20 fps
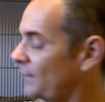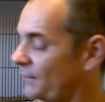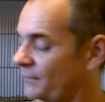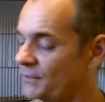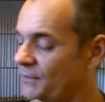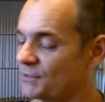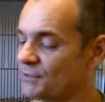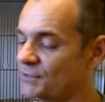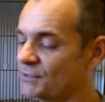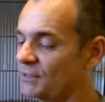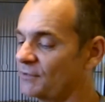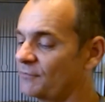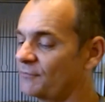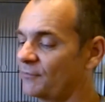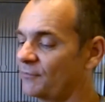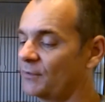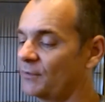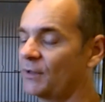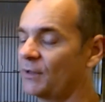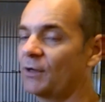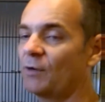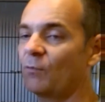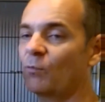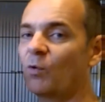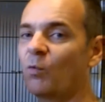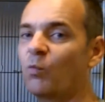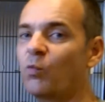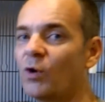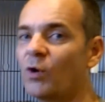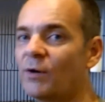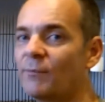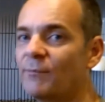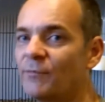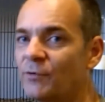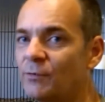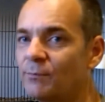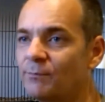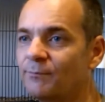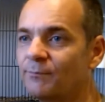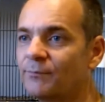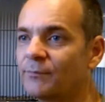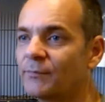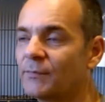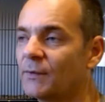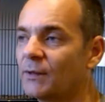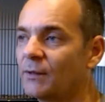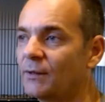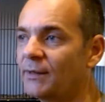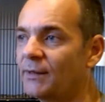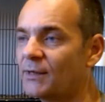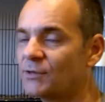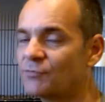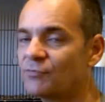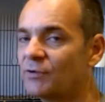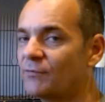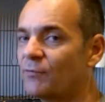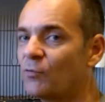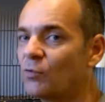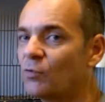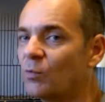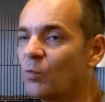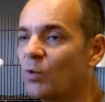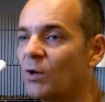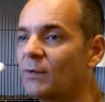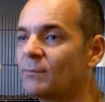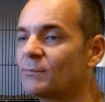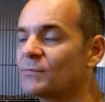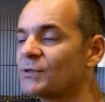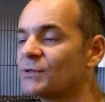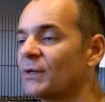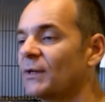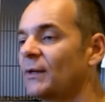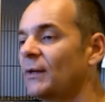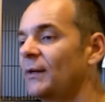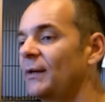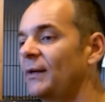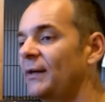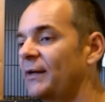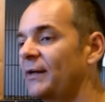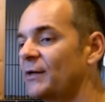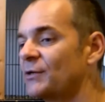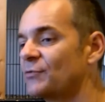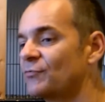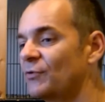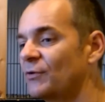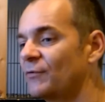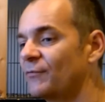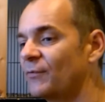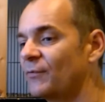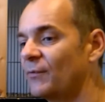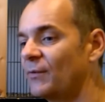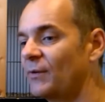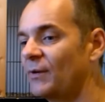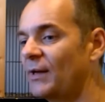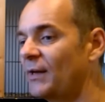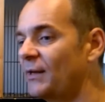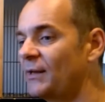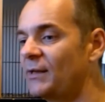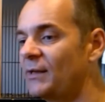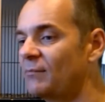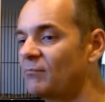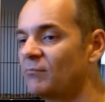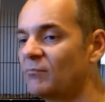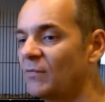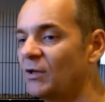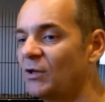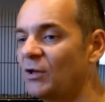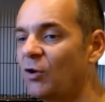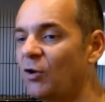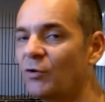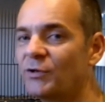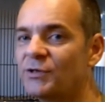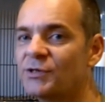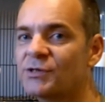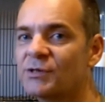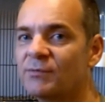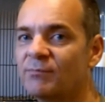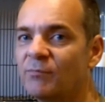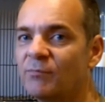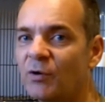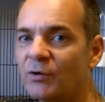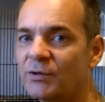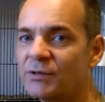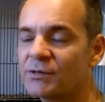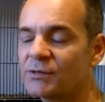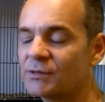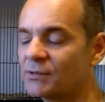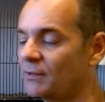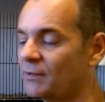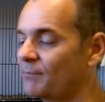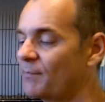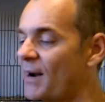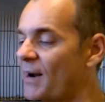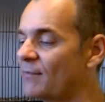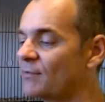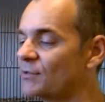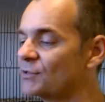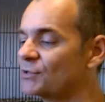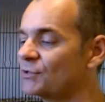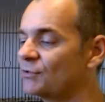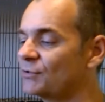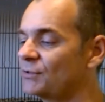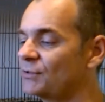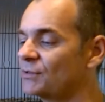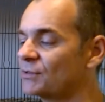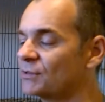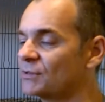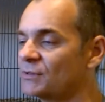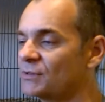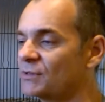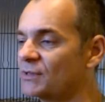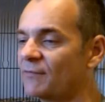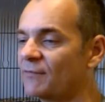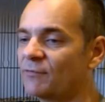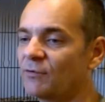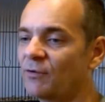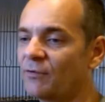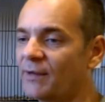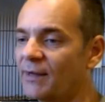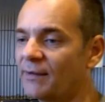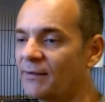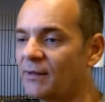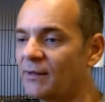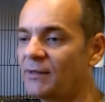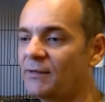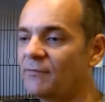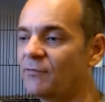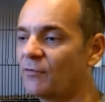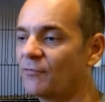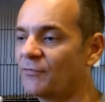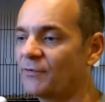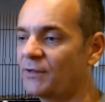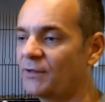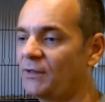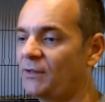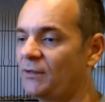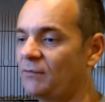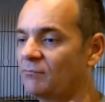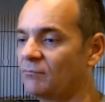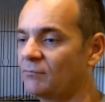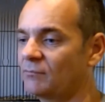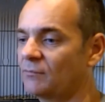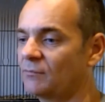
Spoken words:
that this stuff will worm them. It gets rid of all the worms. It gets rid of any lice and mites, parasites and stuff like that that live off the